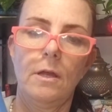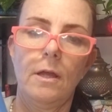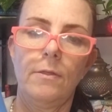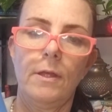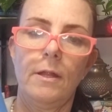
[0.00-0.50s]

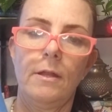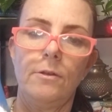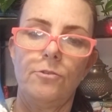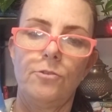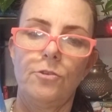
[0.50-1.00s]
And then
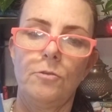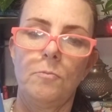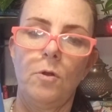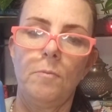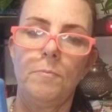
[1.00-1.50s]
2
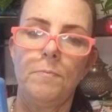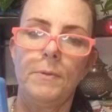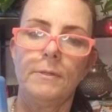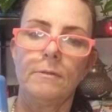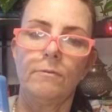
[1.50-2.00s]
more
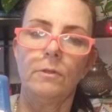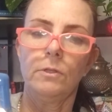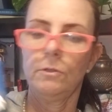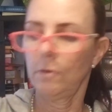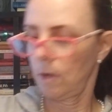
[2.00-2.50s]
bits of
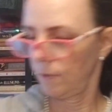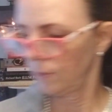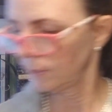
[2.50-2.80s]
glue on this